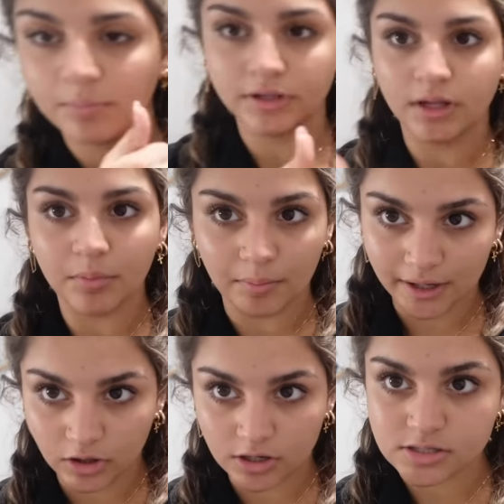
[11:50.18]
put them in my
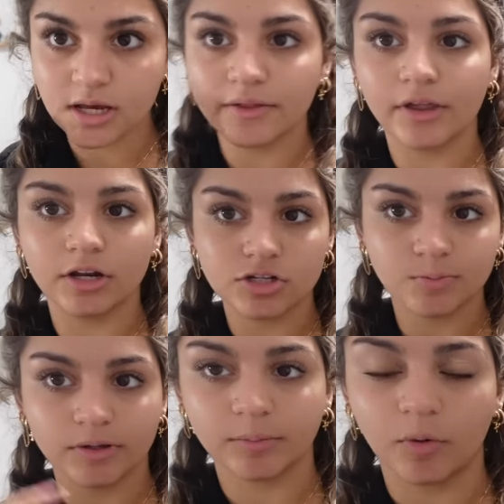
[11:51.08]
closet, and then I
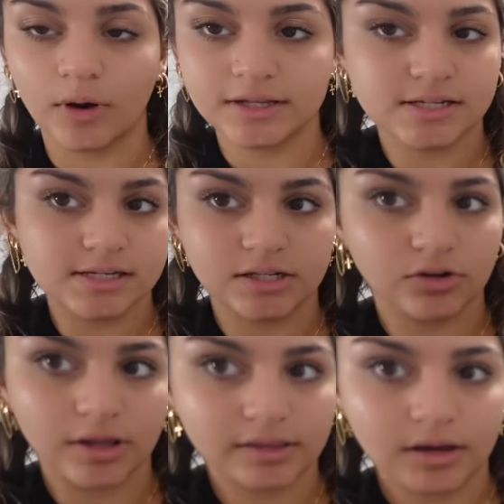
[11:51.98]
just put them away. It's
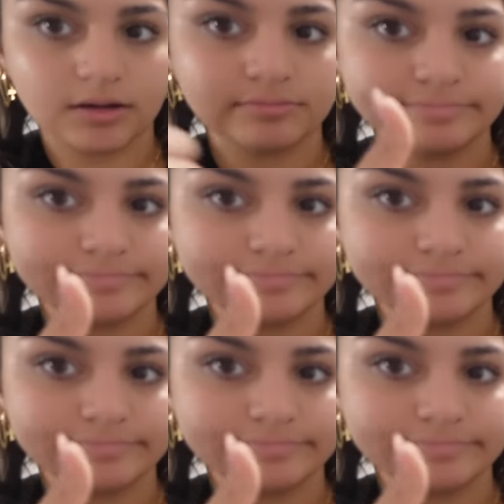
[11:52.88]
easier like that.